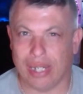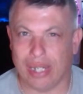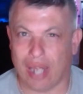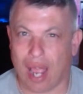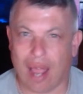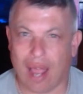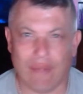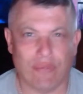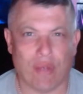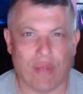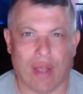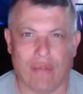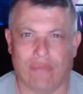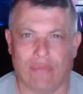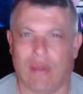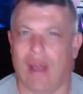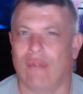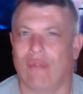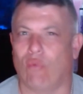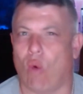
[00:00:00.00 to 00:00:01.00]

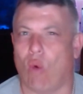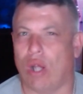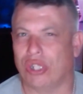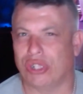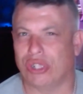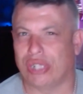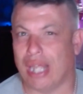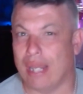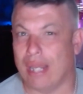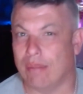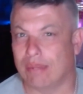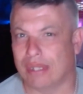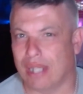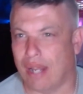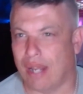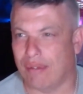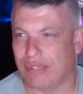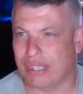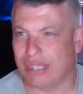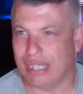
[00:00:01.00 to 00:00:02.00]
I've watched games and
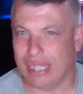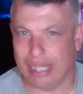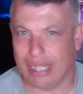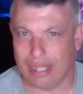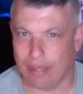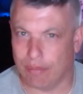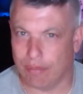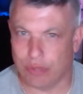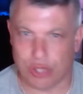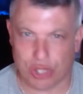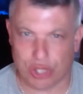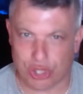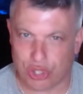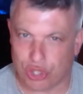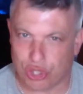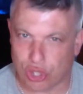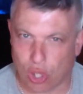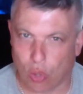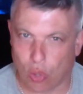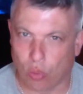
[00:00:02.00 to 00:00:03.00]
I've seen him just
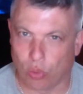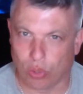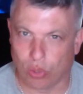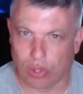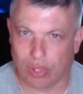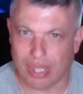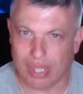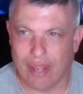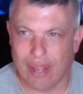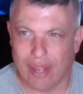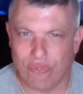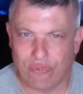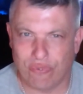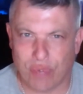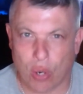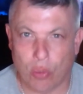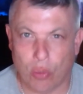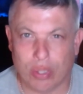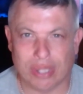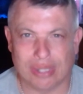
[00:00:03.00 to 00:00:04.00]
so
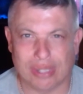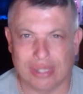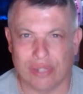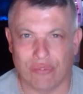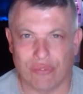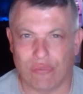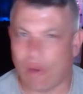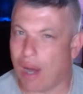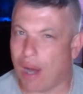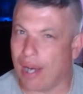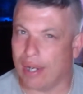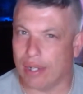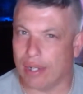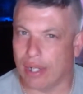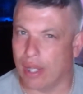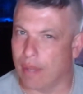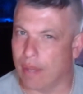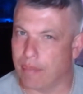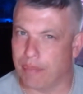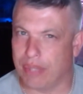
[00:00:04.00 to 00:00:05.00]
focused and fired
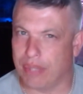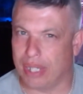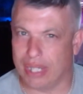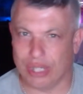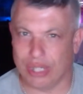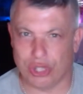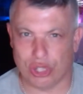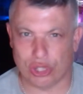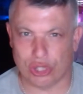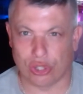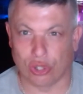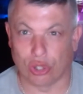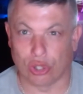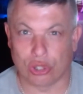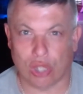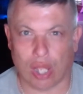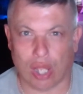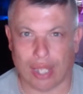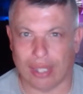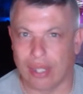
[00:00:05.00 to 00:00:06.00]
up that it just looks
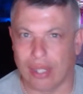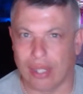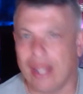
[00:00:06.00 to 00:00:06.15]
like,